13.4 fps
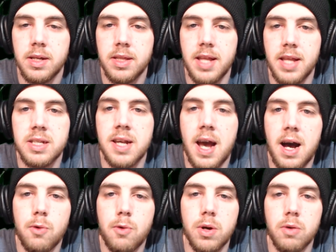That's
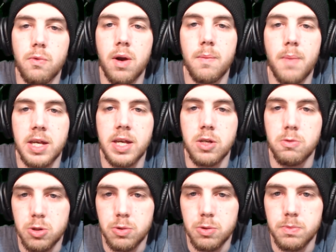how I want to run my
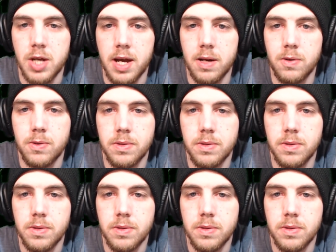YouTube channel.